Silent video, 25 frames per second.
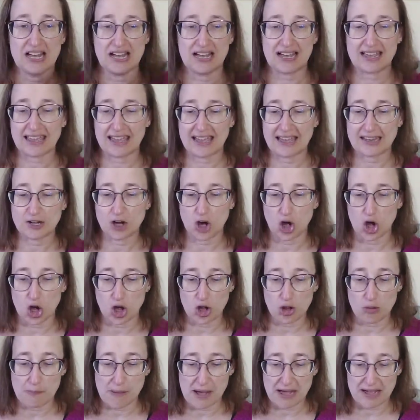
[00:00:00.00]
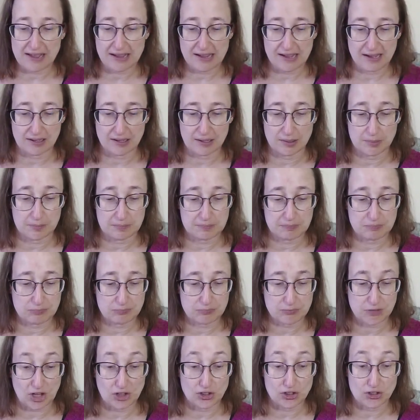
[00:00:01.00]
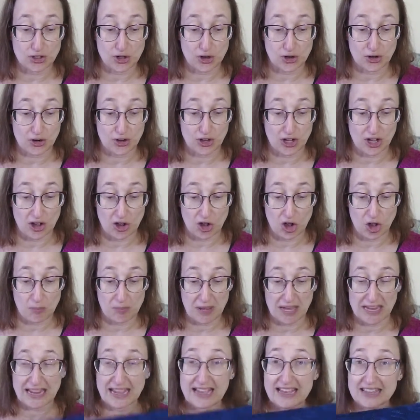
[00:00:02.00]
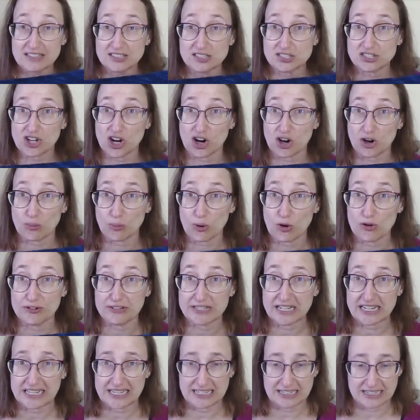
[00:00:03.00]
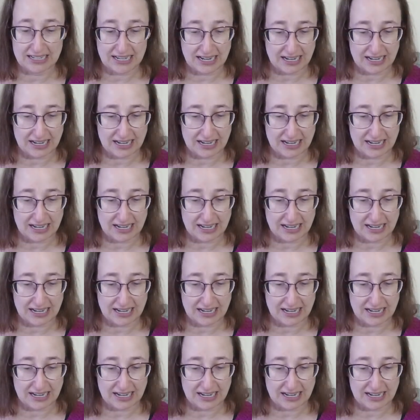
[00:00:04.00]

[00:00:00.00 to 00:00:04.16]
Again, all my ends are woven in,